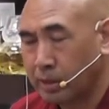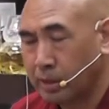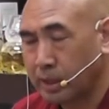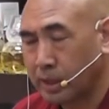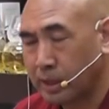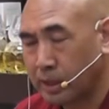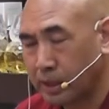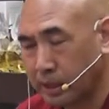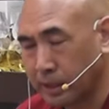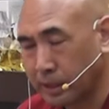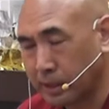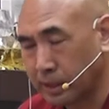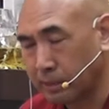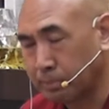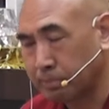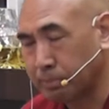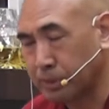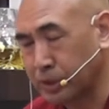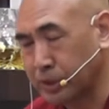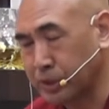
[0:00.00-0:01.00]
higher
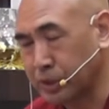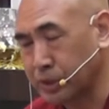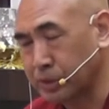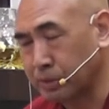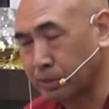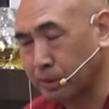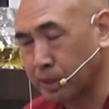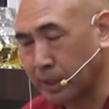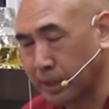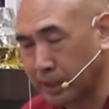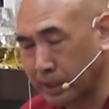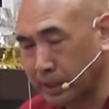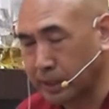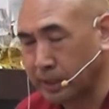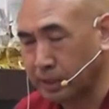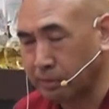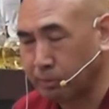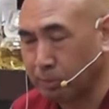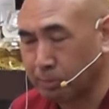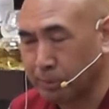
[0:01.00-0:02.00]

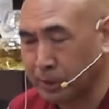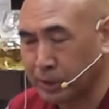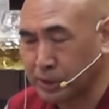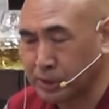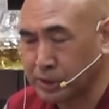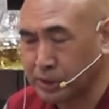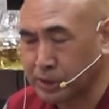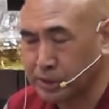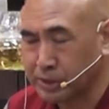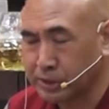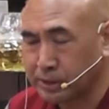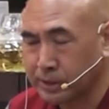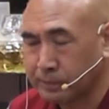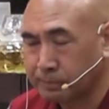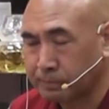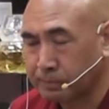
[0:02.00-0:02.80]
level practice